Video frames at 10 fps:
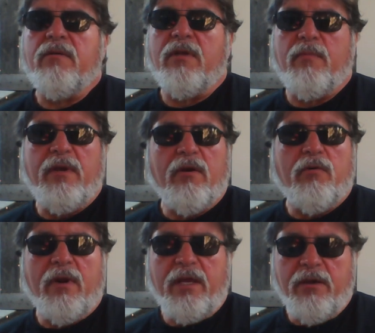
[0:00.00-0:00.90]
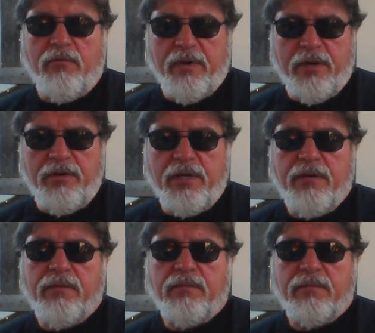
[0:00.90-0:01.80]
There'll be a great reunion.
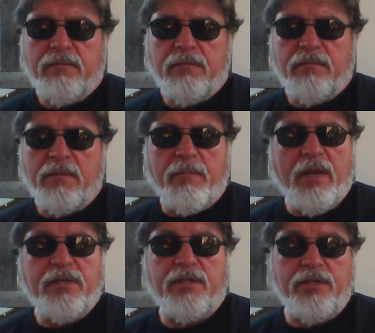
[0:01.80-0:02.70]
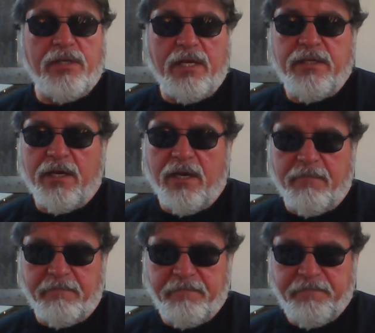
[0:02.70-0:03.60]
The best is yet to come.